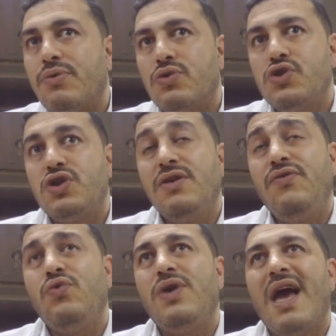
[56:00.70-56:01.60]
approach.
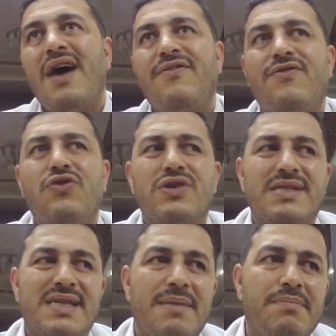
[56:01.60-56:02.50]
If we have, for
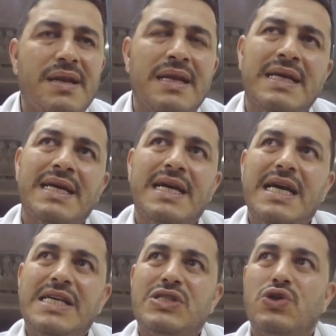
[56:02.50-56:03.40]
example,
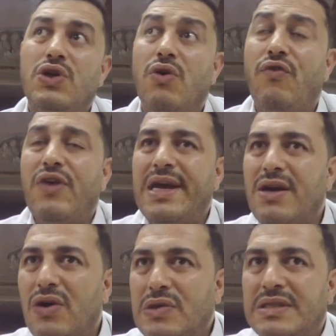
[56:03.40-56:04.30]
history of
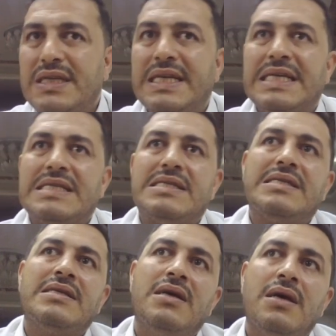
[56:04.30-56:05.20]

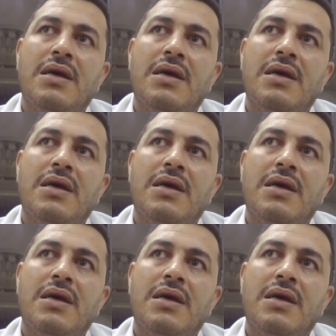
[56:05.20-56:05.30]
incontinence,